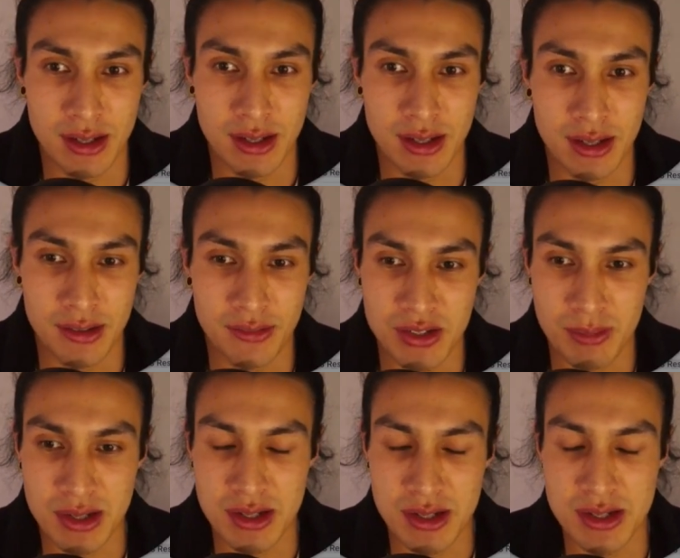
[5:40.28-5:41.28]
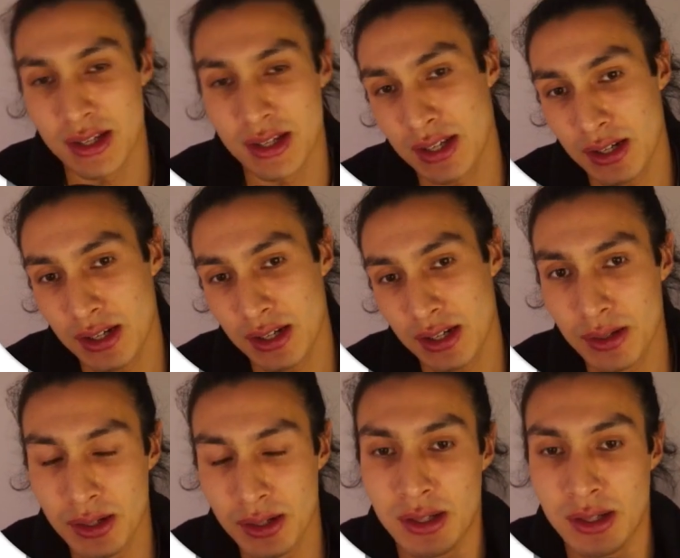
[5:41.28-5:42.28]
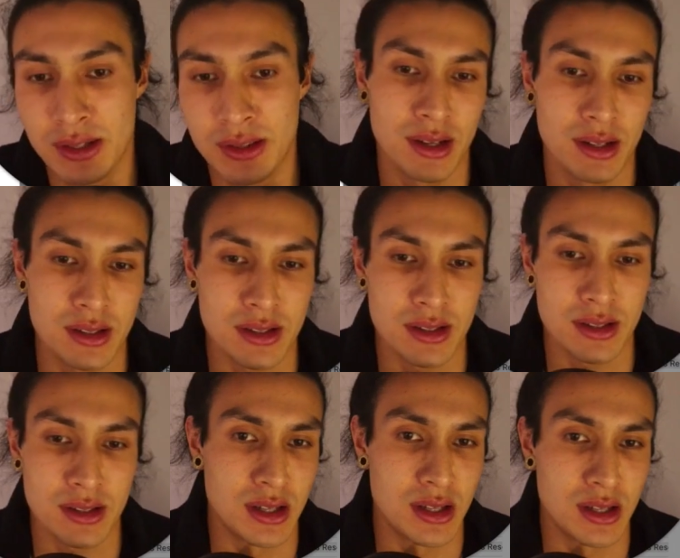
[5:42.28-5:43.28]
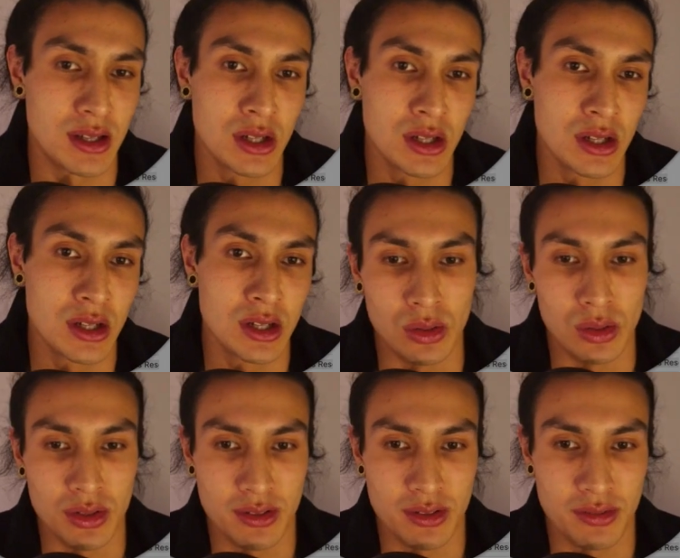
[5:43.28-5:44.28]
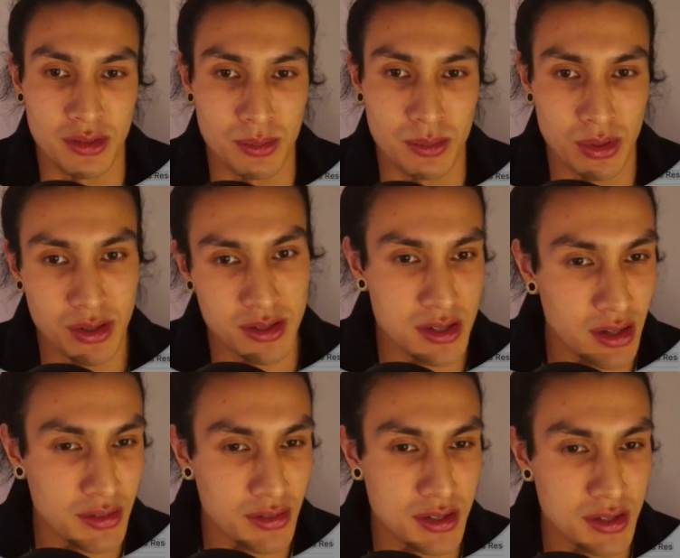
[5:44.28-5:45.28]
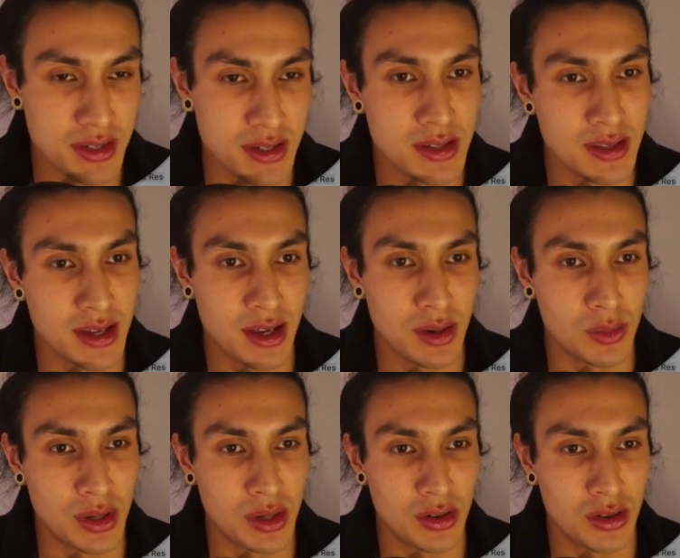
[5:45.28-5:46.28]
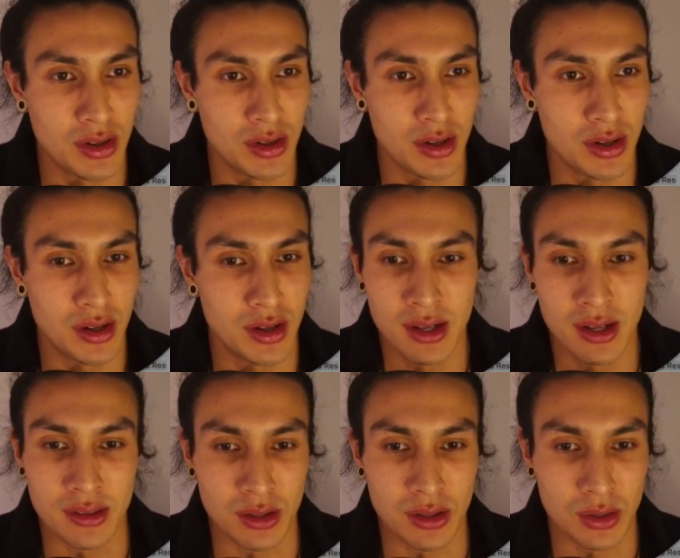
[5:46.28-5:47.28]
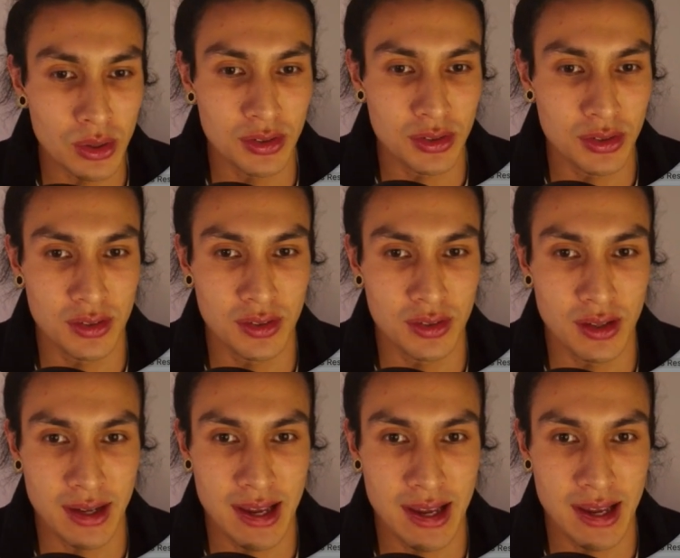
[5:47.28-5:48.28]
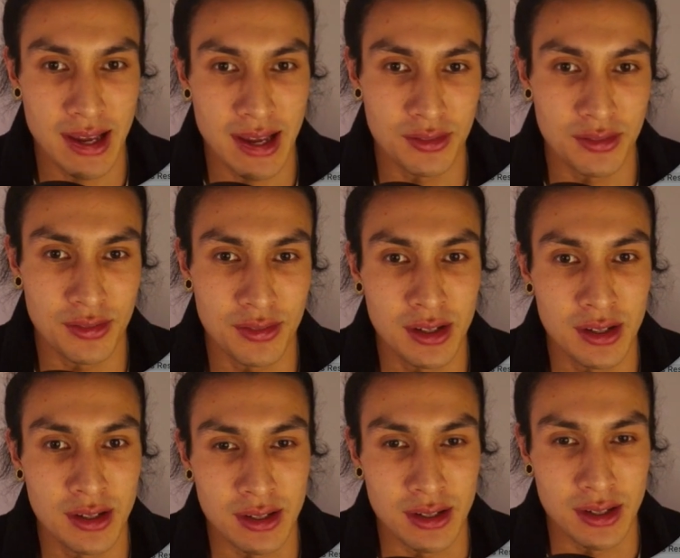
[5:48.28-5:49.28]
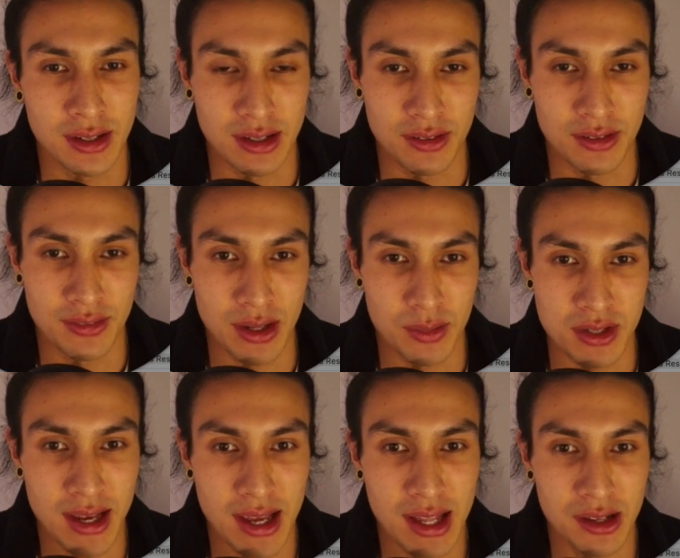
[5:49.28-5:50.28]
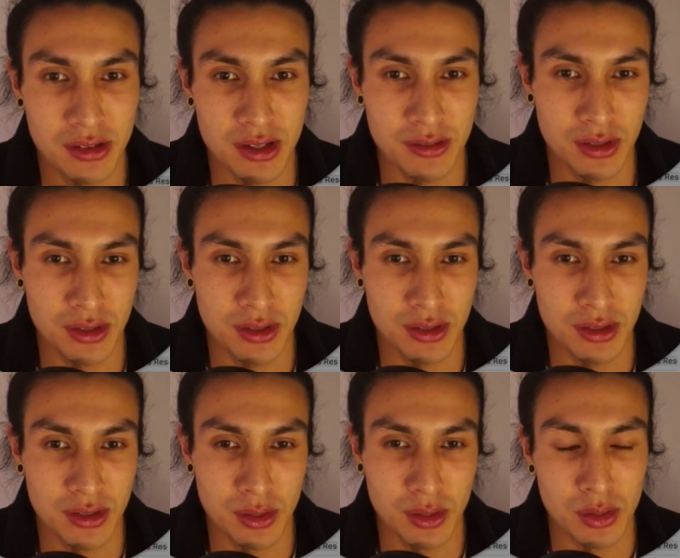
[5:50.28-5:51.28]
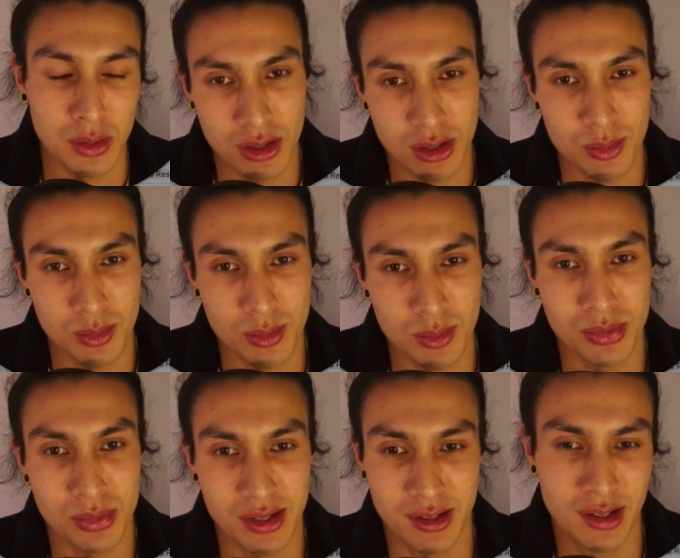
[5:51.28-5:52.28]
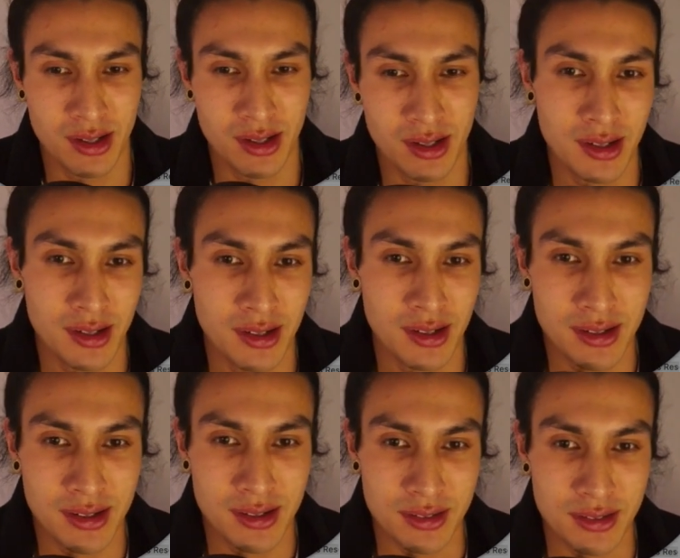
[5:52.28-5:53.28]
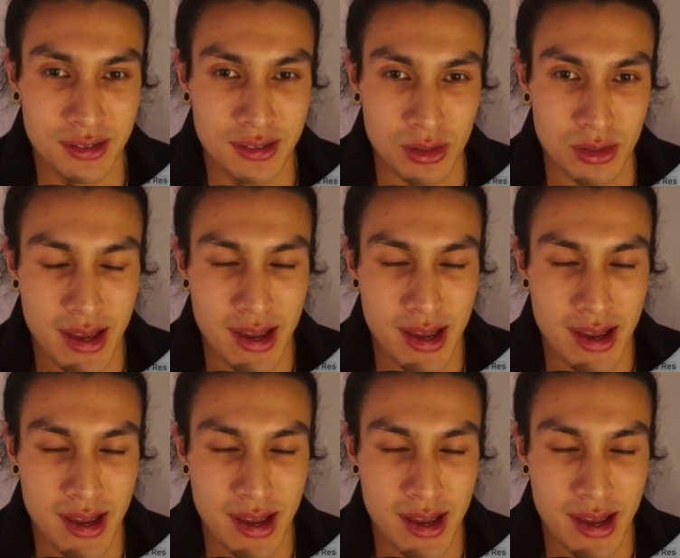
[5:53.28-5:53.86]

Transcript: If I jump into here, then I can see all the different products and services that we offer, the courses that I have, and if that was a gallery view, it would be so much prettier. So let's do that.